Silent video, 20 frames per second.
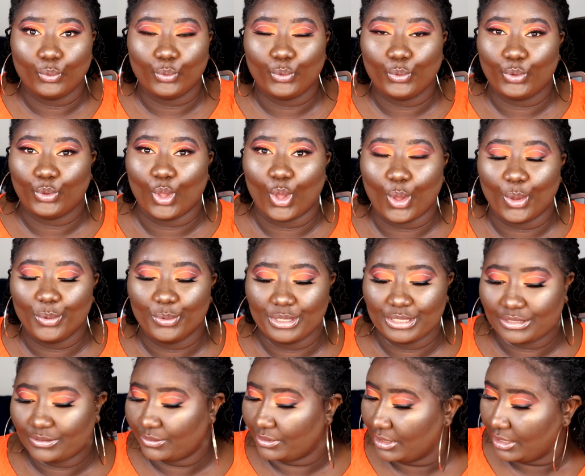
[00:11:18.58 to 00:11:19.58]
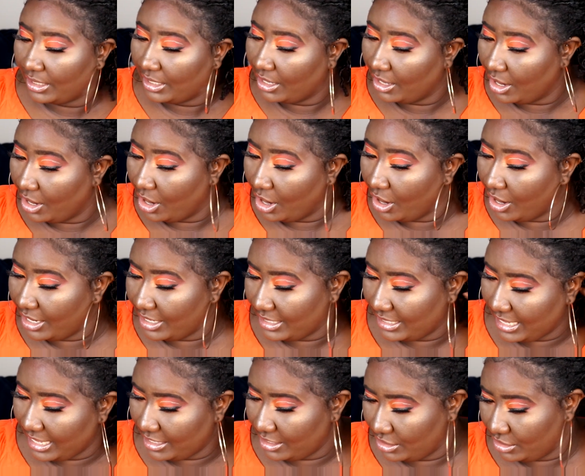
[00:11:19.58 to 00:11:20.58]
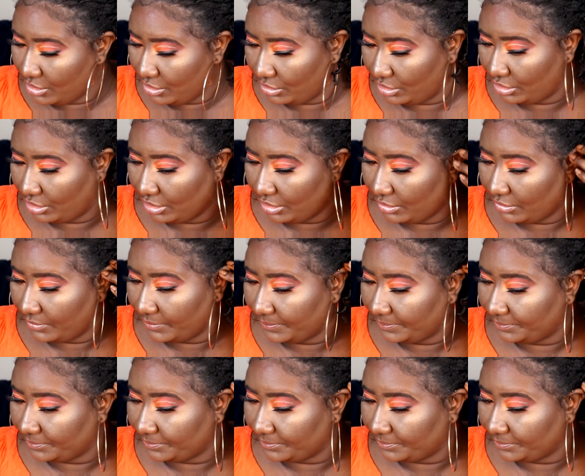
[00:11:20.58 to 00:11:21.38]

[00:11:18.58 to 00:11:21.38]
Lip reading: So it's hard to get used to.